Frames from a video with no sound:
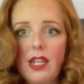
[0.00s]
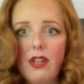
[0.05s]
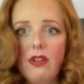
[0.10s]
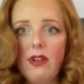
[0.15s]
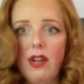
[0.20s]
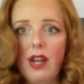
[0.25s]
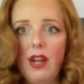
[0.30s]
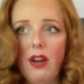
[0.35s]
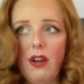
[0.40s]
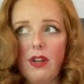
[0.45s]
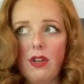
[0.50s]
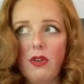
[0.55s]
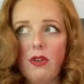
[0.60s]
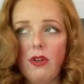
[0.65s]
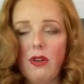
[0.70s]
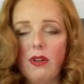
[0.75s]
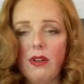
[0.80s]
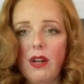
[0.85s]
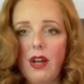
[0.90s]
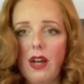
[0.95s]
your hair,
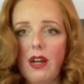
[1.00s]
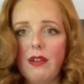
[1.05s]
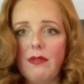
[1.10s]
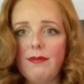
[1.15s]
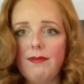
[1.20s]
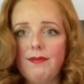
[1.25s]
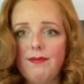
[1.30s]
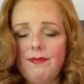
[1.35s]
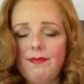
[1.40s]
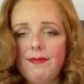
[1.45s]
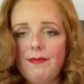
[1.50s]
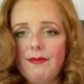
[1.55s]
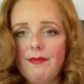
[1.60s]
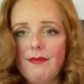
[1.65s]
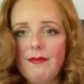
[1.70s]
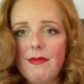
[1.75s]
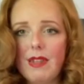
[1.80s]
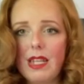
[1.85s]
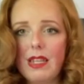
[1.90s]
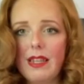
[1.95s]
you're um,
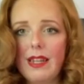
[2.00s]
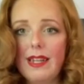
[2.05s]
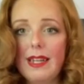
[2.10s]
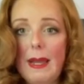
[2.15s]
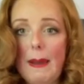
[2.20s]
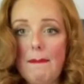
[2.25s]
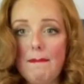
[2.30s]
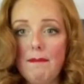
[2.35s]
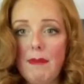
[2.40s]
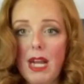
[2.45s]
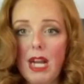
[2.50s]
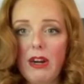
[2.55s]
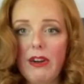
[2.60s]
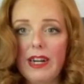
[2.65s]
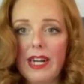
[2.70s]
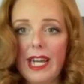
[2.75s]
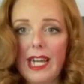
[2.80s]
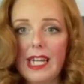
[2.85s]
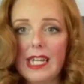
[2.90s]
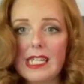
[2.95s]
letting it
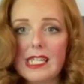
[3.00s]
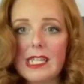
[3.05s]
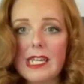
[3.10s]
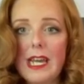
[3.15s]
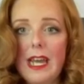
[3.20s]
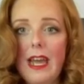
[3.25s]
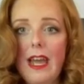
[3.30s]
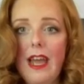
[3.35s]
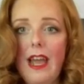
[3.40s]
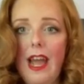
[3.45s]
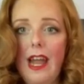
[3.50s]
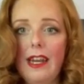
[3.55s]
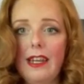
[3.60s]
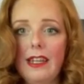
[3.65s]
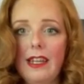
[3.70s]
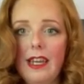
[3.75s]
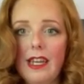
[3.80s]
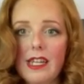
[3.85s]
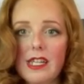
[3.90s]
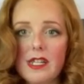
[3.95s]
marinate and
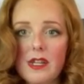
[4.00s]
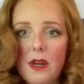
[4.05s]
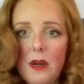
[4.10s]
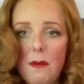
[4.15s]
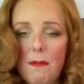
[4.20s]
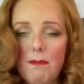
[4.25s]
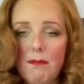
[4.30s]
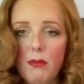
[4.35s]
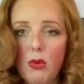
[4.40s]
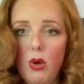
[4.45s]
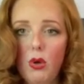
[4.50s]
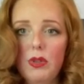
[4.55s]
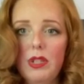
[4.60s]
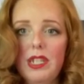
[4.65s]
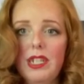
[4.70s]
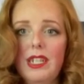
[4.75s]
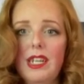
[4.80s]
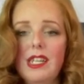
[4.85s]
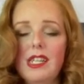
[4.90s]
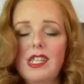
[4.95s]
get
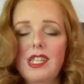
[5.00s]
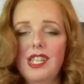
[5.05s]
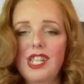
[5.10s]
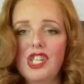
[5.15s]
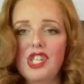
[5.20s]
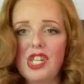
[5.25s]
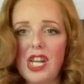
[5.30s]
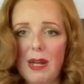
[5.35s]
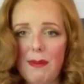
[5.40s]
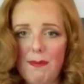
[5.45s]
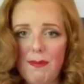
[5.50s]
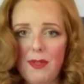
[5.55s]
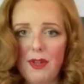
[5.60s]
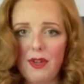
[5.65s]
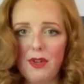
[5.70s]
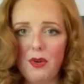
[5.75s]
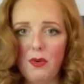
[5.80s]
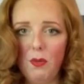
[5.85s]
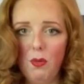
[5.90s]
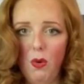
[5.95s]
molded into the shape that
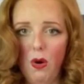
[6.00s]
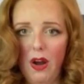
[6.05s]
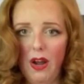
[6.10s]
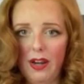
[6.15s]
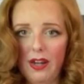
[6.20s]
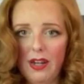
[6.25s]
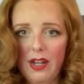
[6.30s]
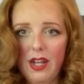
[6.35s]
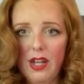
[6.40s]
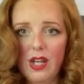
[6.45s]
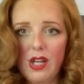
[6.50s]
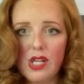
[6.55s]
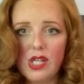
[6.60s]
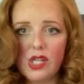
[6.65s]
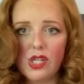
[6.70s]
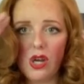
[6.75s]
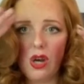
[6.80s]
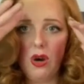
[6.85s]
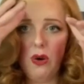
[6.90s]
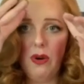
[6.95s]
you want.
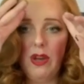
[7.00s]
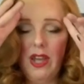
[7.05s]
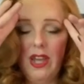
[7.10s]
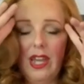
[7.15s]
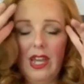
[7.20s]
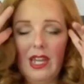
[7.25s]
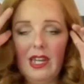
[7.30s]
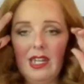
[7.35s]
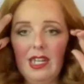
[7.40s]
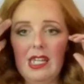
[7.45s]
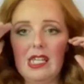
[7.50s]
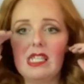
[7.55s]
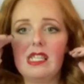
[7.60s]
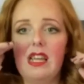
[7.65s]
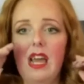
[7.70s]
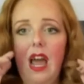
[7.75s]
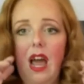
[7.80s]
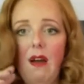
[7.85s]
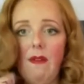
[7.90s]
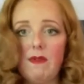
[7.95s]
So it needs to
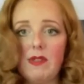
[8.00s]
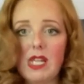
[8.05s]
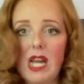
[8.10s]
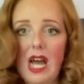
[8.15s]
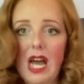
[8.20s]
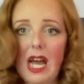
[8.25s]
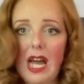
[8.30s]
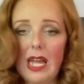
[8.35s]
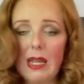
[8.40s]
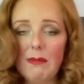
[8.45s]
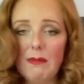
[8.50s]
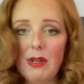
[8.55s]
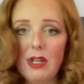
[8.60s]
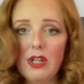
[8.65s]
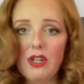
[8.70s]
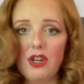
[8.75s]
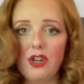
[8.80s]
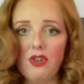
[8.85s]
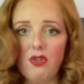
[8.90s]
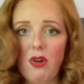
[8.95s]
have time
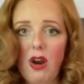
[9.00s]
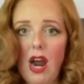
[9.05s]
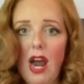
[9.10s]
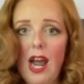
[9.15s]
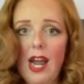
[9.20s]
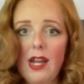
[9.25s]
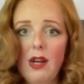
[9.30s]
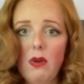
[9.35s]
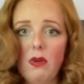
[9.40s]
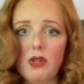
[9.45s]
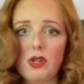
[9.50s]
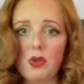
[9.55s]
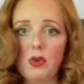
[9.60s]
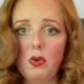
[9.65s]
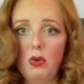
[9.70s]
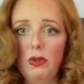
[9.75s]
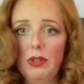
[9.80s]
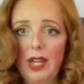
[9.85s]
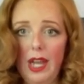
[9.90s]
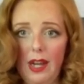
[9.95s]
to dry or to
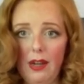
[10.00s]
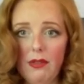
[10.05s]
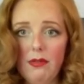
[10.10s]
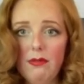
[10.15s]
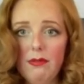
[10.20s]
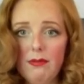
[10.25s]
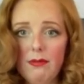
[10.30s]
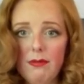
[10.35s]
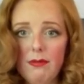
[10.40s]
cool down.